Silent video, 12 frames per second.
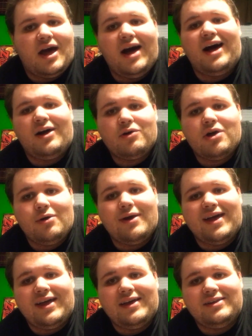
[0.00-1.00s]
I'll go
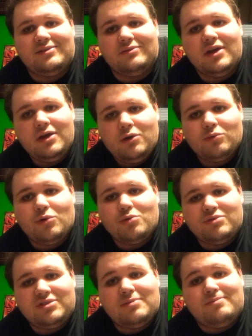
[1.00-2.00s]
ahead and
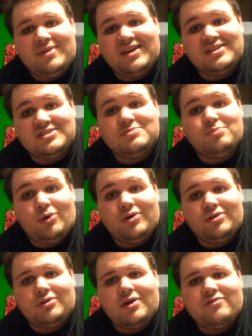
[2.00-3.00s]
ruin the biggest
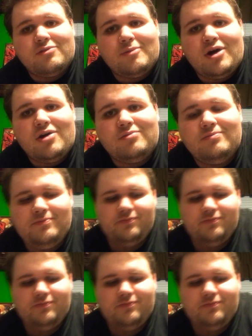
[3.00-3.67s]
spoiler of them all.